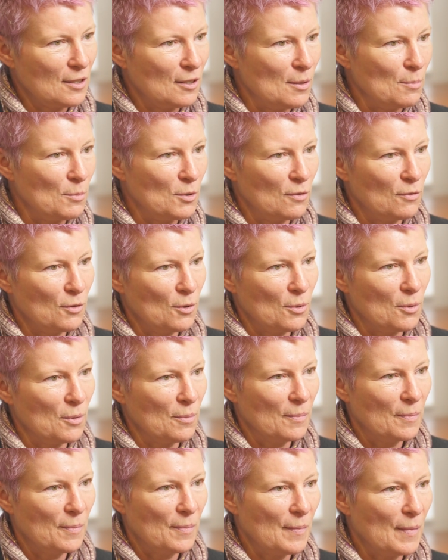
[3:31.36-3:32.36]
terms of your
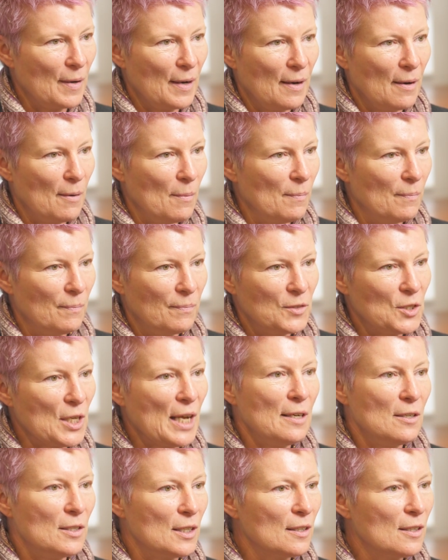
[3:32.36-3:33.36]

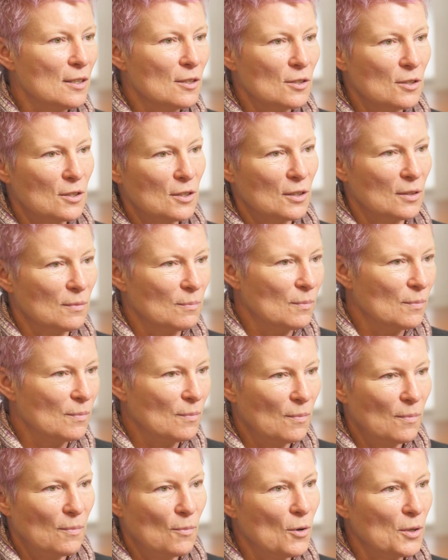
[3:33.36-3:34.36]
gender as to
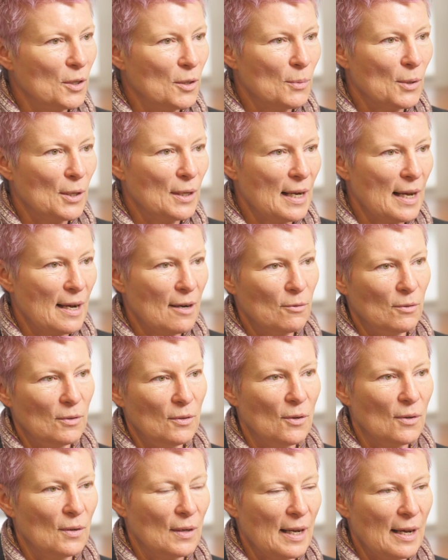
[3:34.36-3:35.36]
what you were allowed and
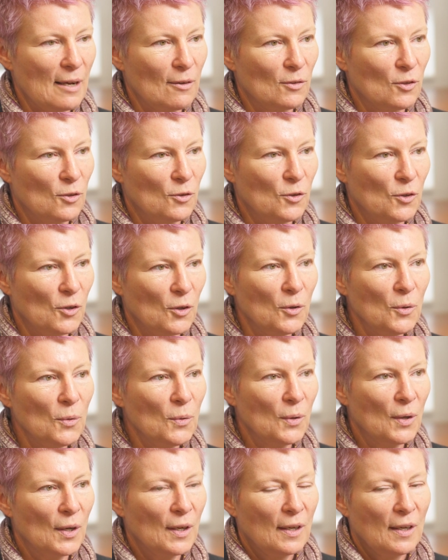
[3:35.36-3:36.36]
not allowed to
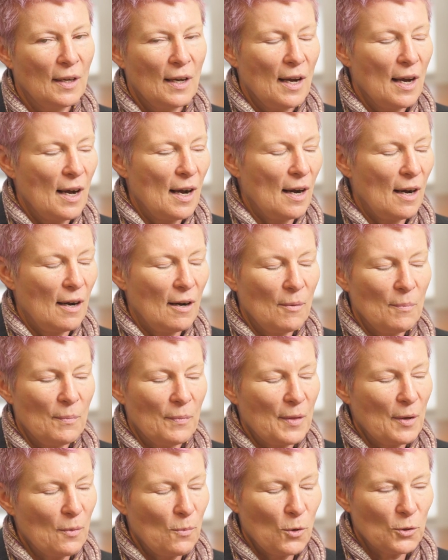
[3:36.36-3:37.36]
do.
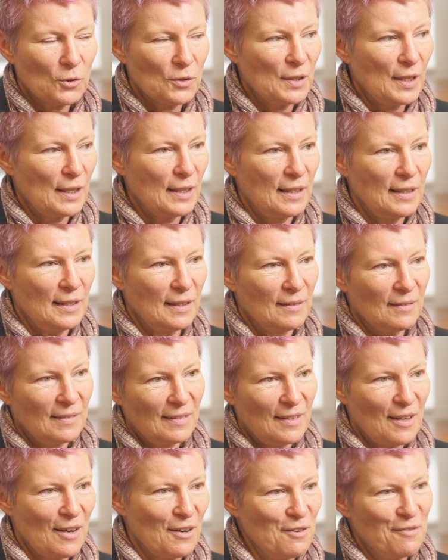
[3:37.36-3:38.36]
There wasn't any
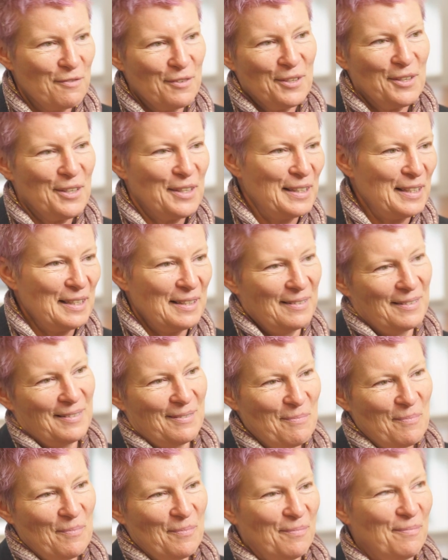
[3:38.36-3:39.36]
overtly
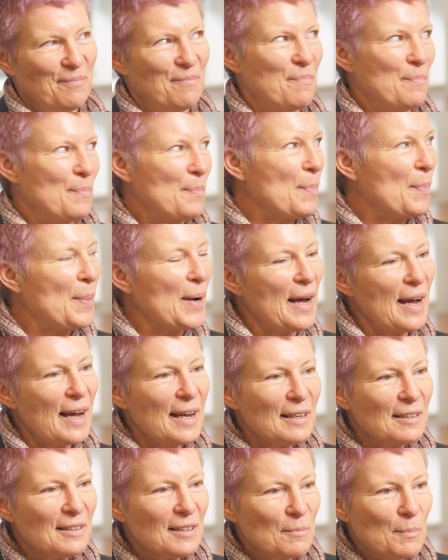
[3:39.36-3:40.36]

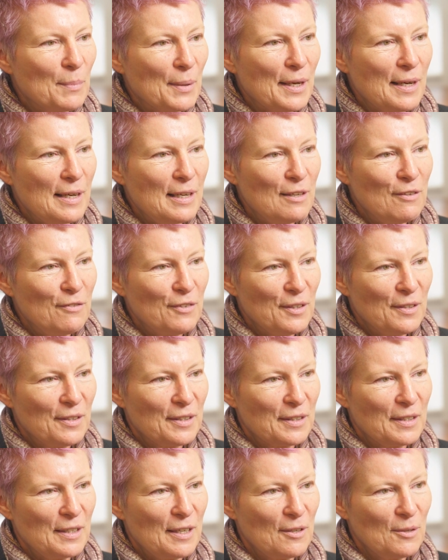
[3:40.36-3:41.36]
bad behaviour
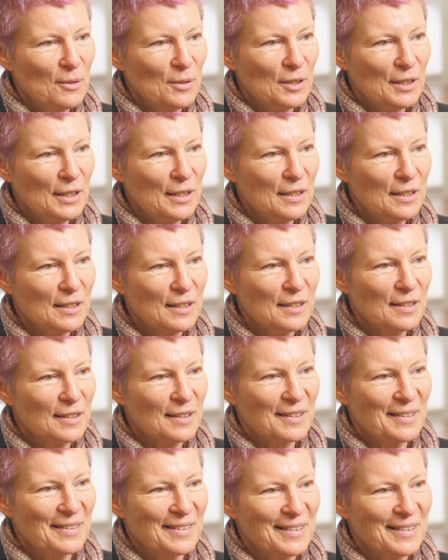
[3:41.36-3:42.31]
that I noticed.